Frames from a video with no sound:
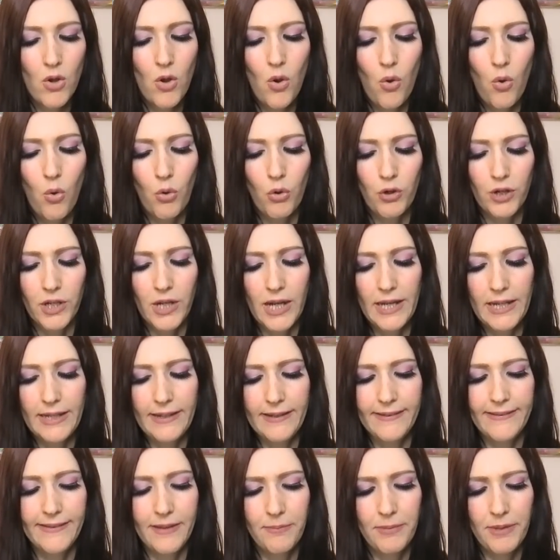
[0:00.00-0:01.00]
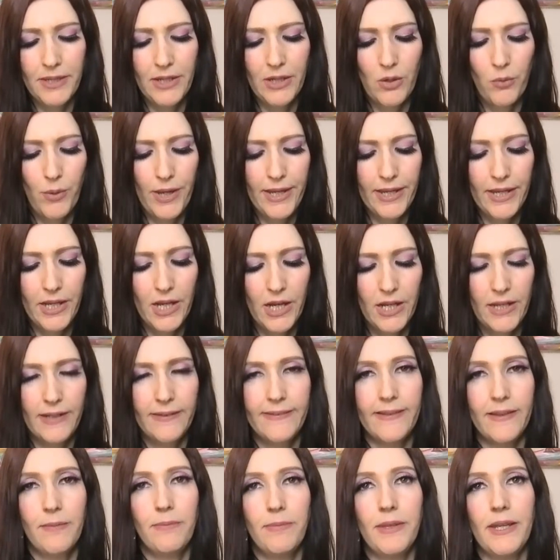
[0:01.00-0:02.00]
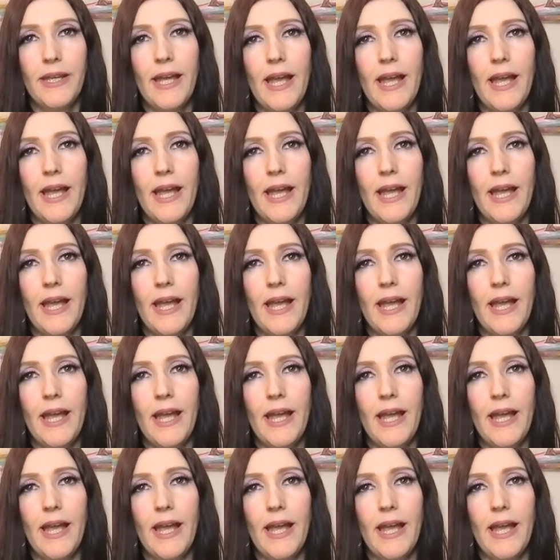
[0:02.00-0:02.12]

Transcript: or cutting something away, cutting something